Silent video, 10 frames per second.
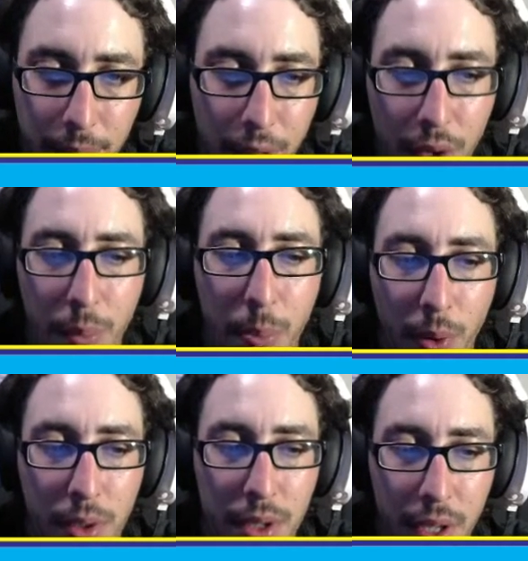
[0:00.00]

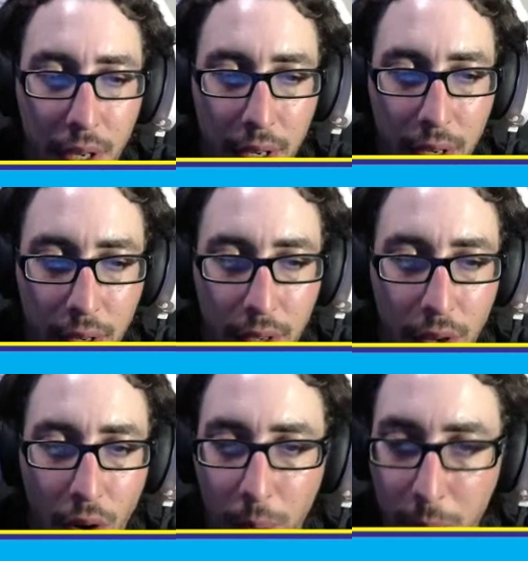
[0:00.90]
third-person
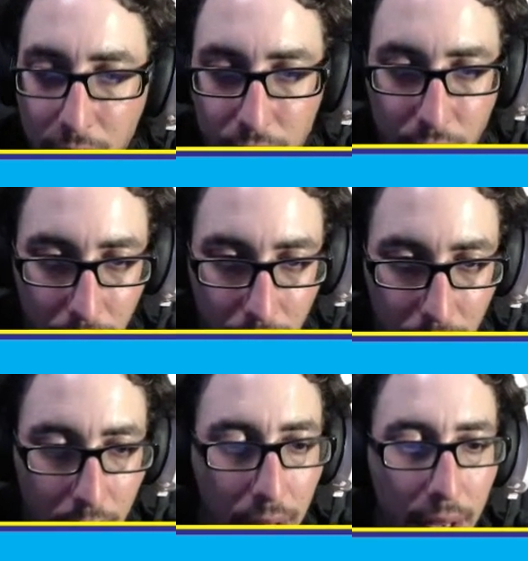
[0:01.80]
RPG.
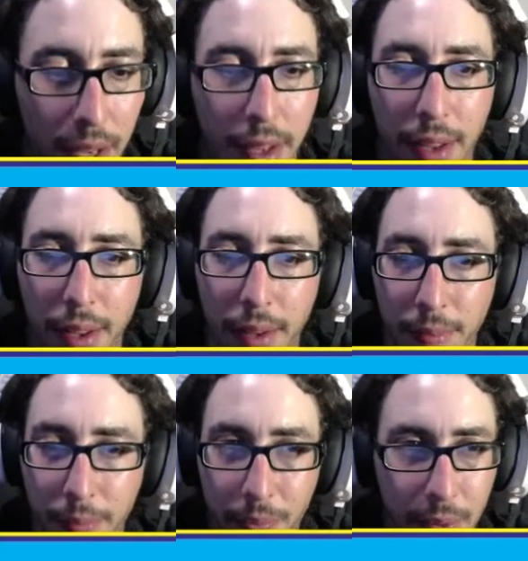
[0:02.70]

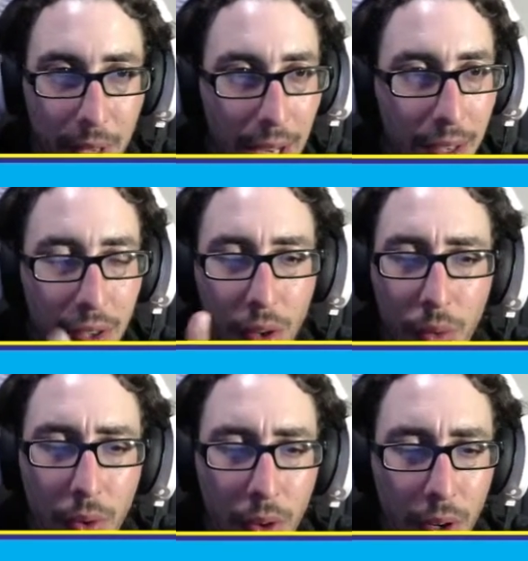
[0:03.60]
I
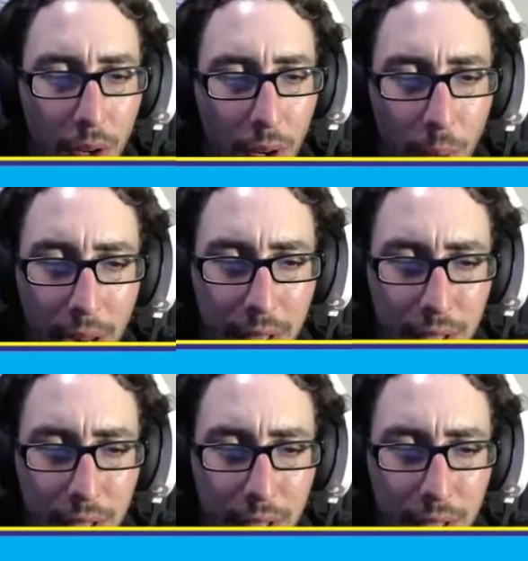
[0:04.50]
don't know what engine